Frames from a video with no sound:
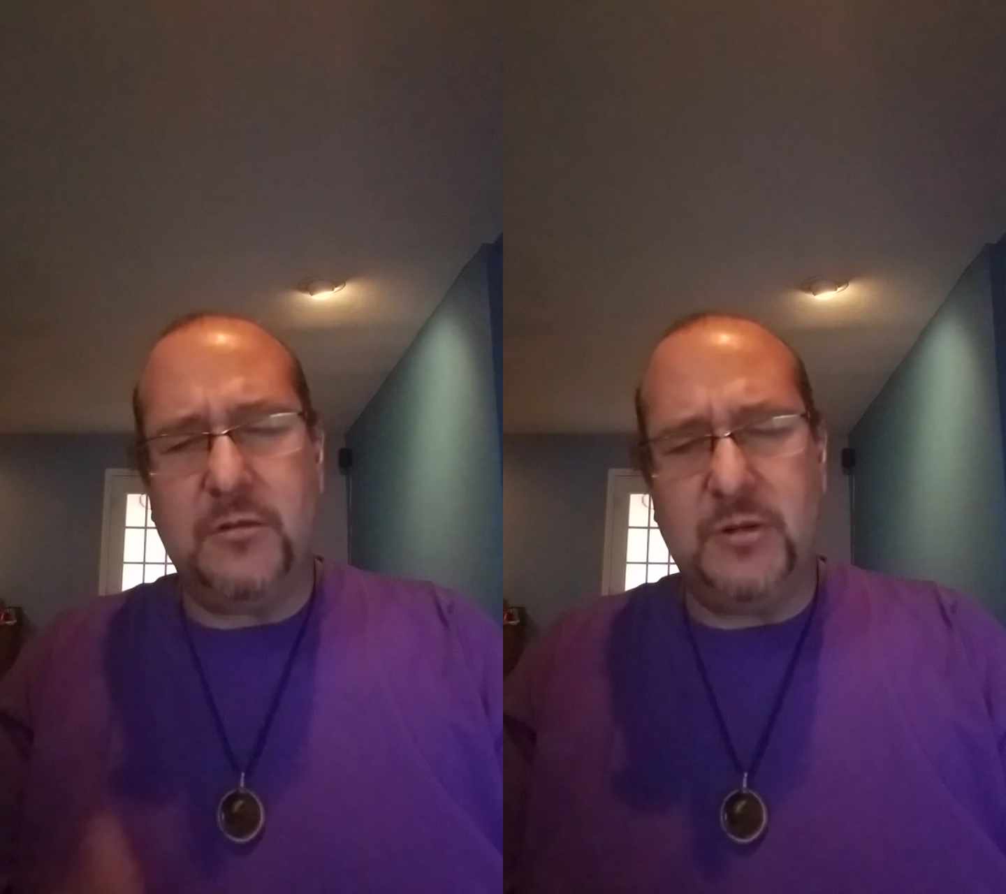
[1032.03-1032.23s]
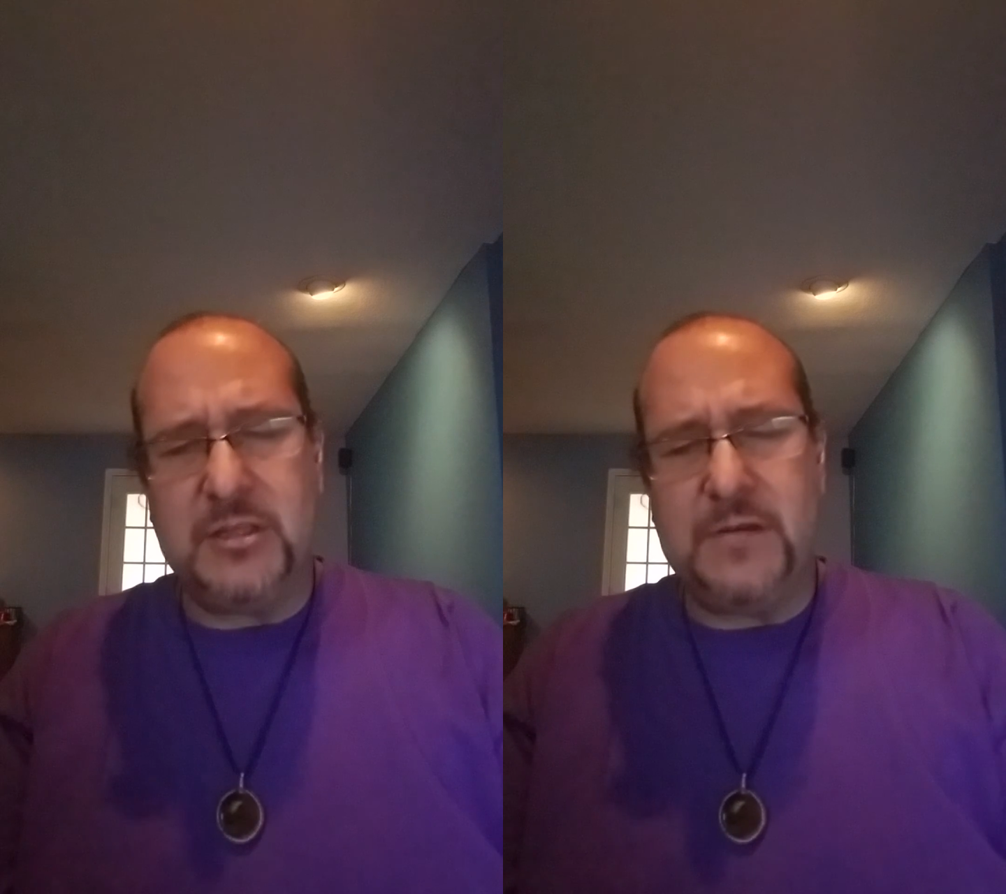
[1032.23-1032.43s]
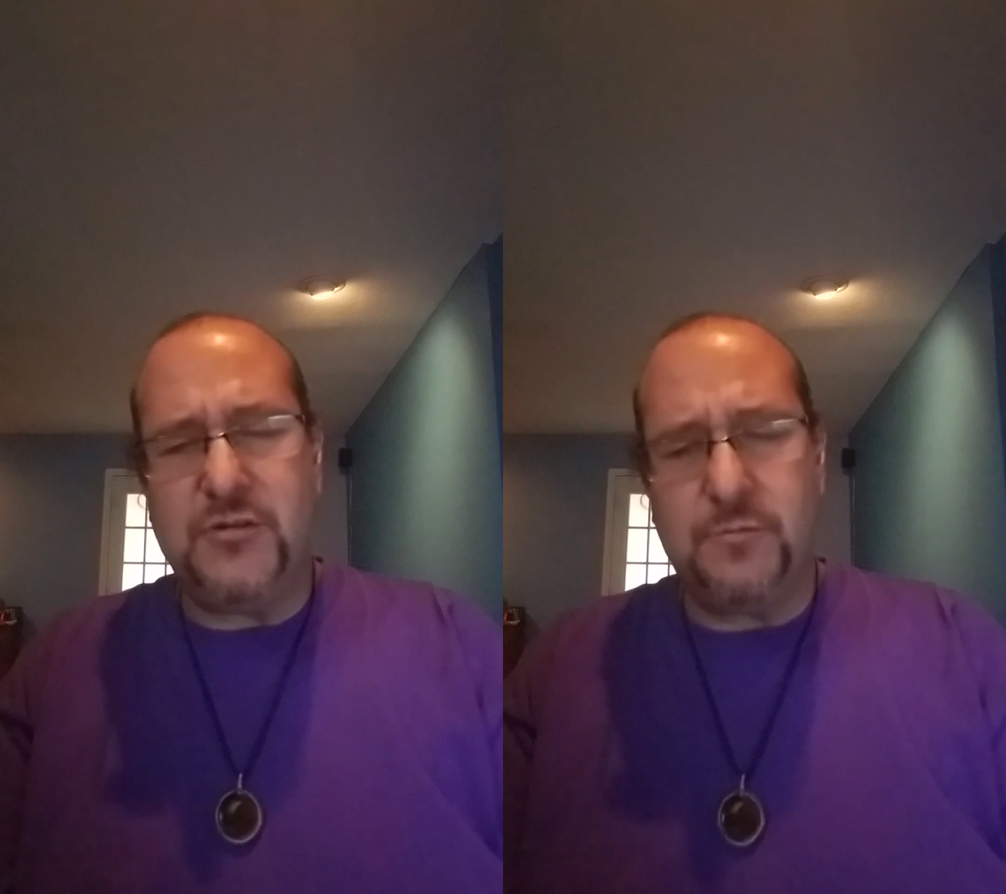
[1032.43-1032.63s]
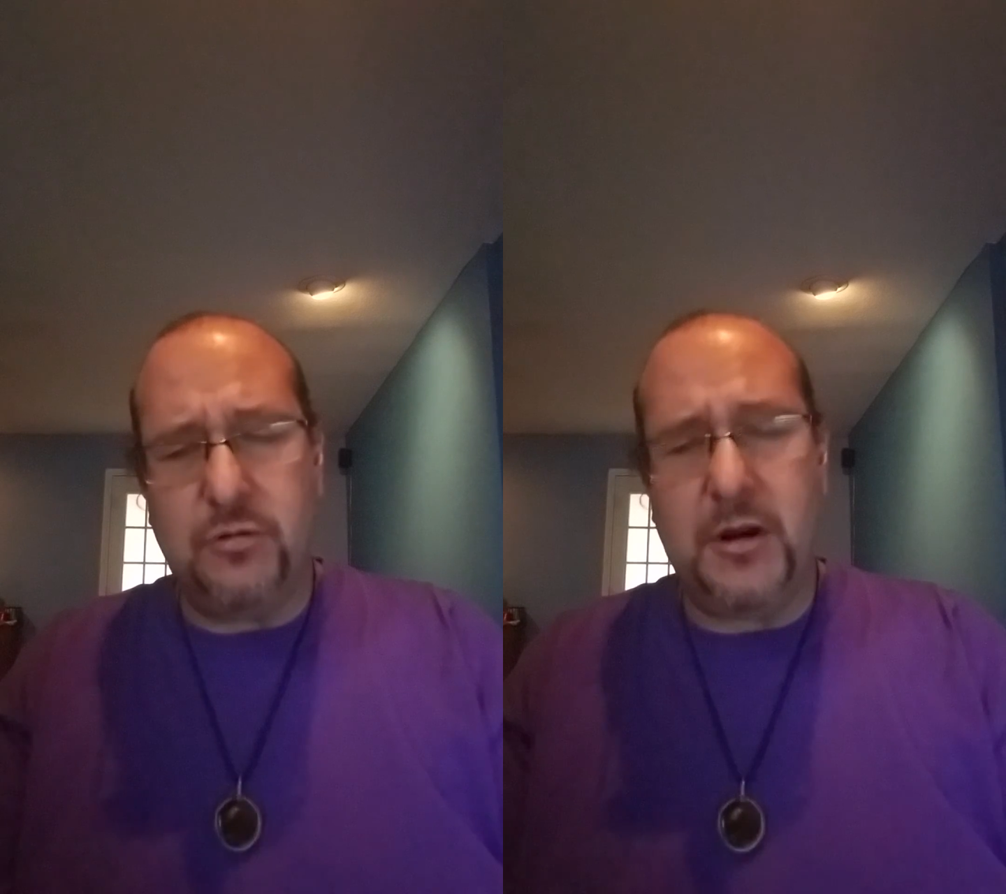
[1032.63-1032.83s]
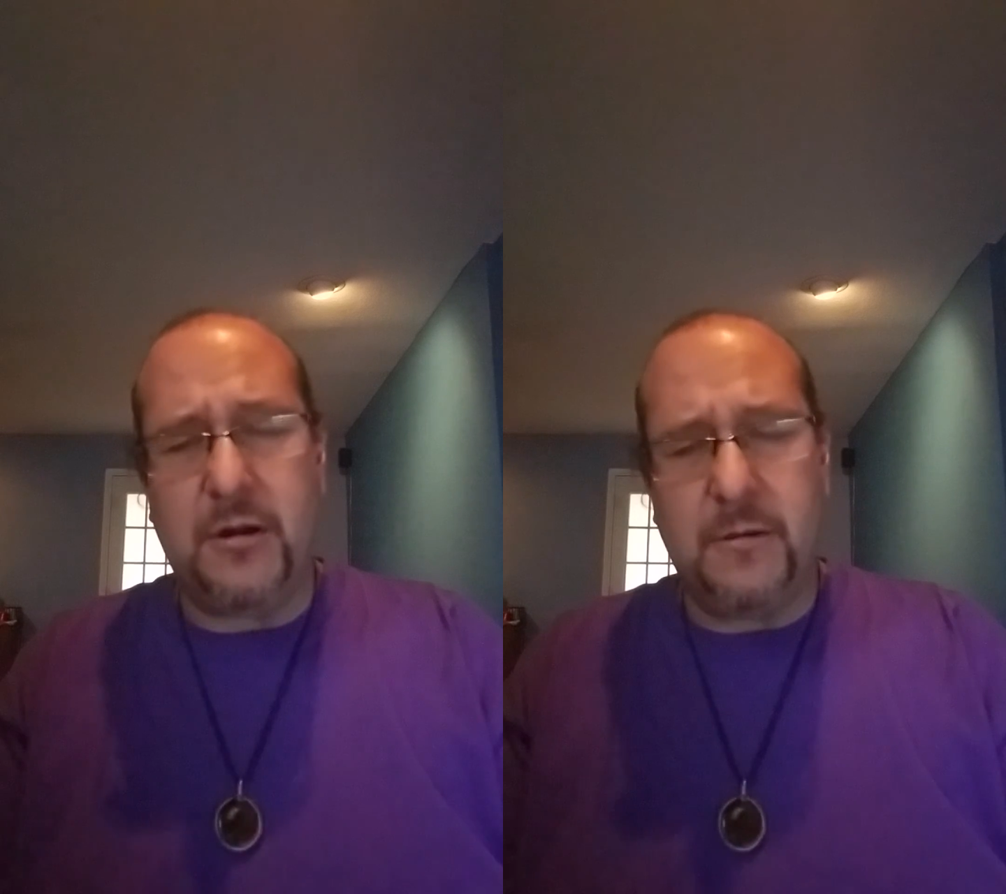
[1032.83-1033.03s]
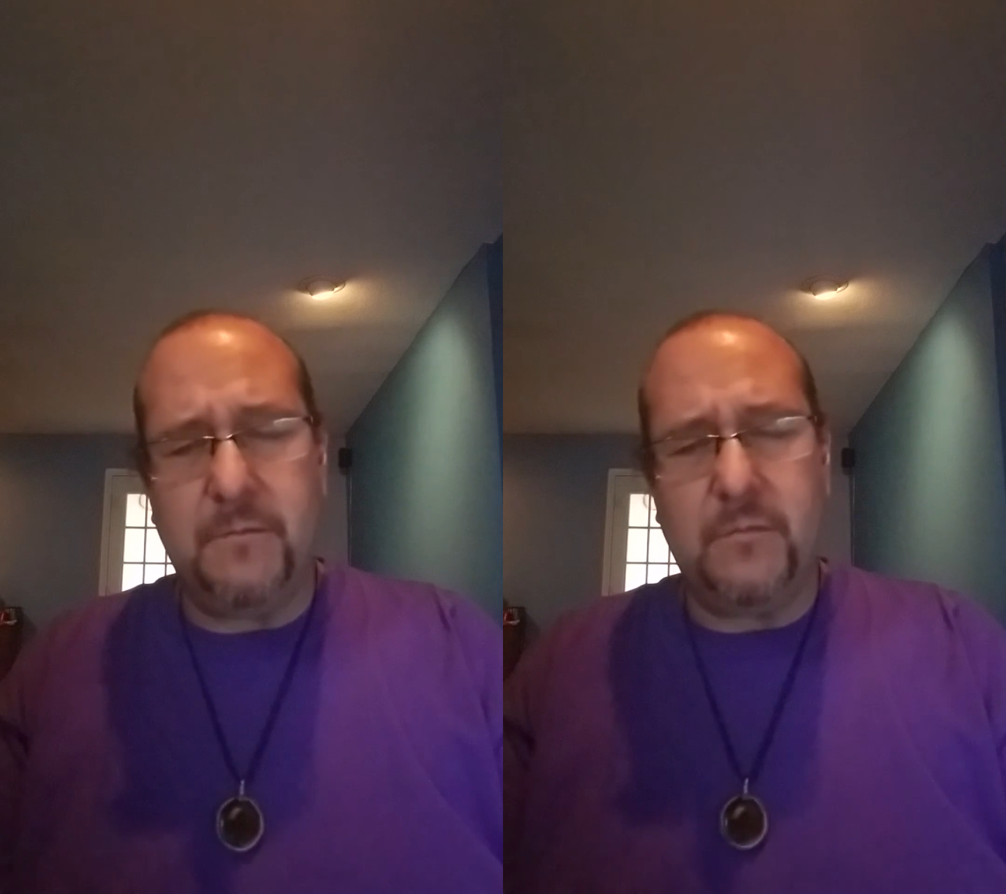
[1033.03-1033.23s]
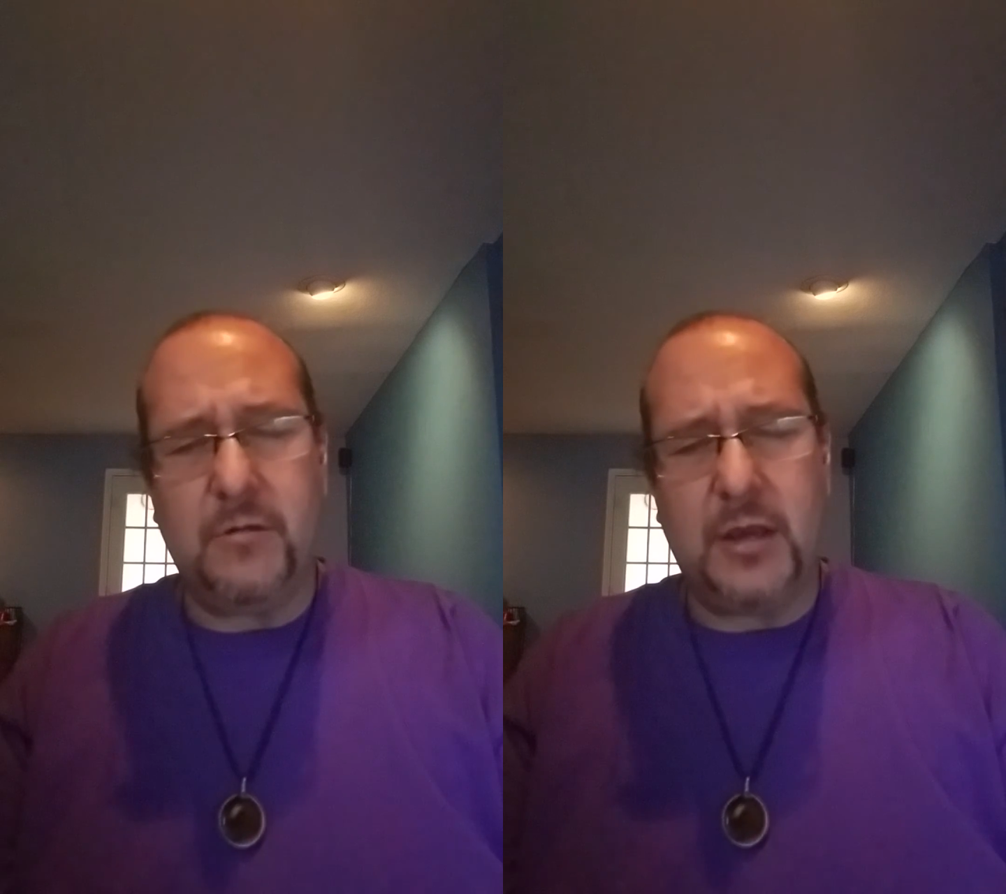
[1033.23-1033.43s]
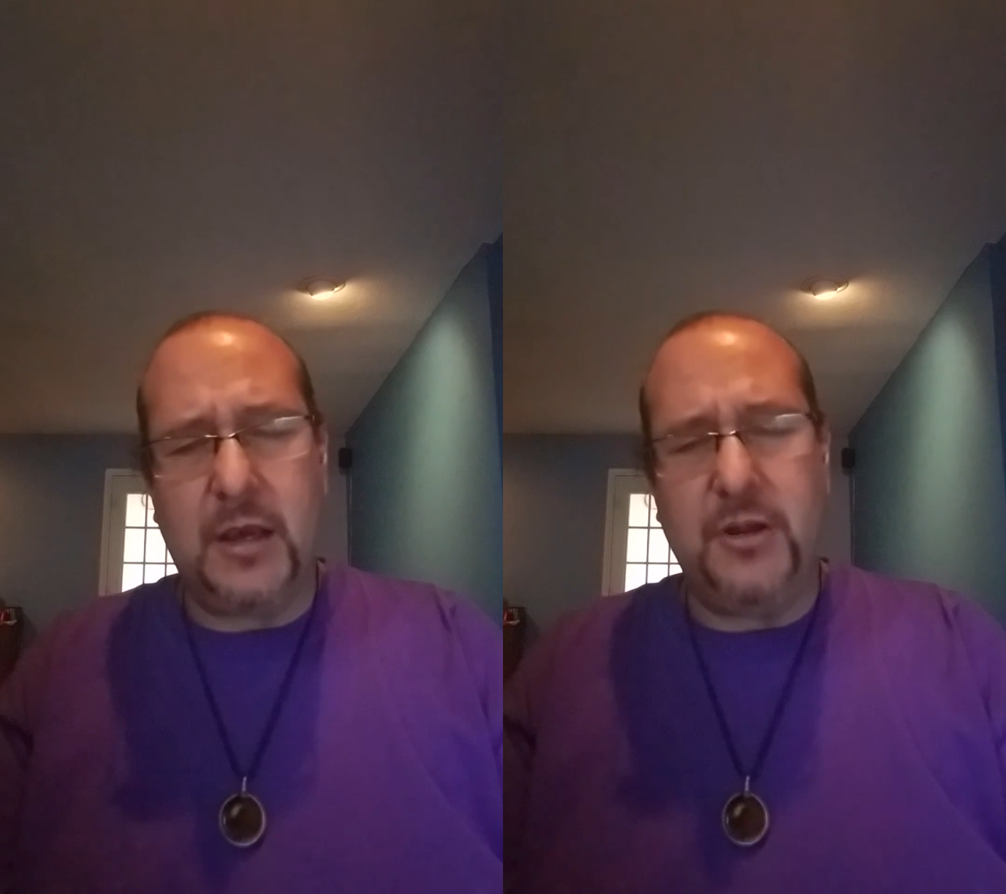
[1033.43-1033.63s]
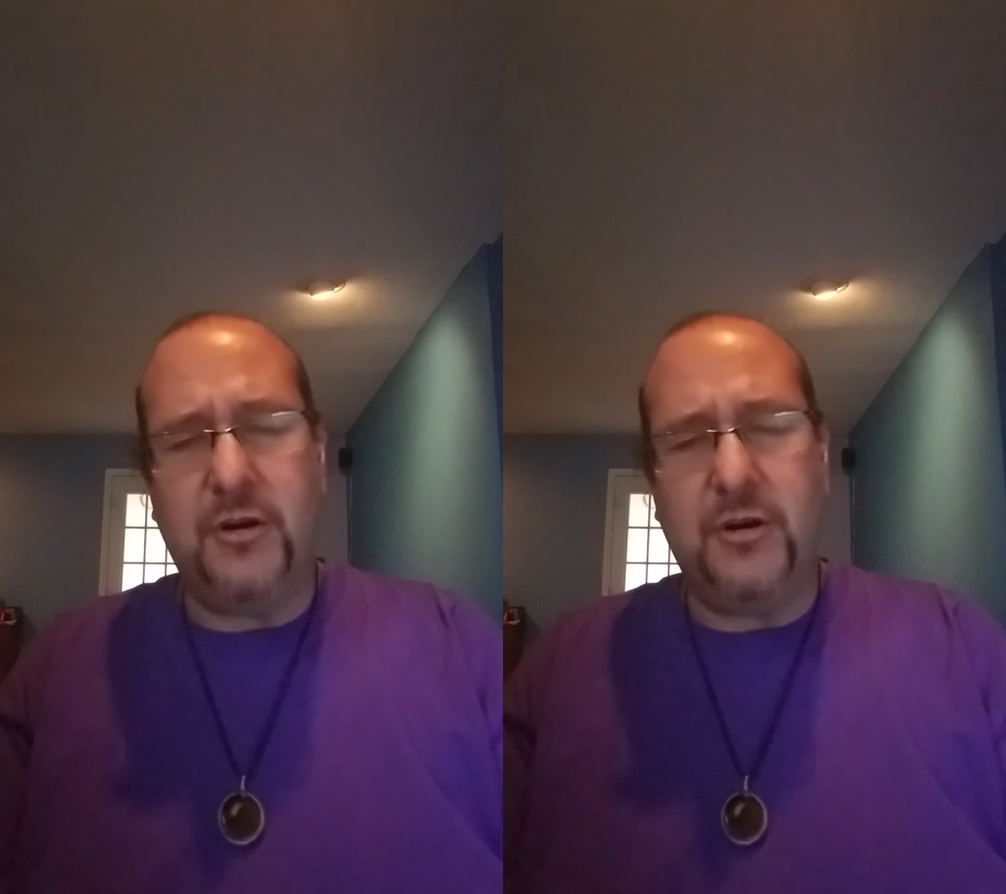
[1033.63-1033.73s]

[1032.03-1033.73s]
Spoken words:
receives your prayer, okay,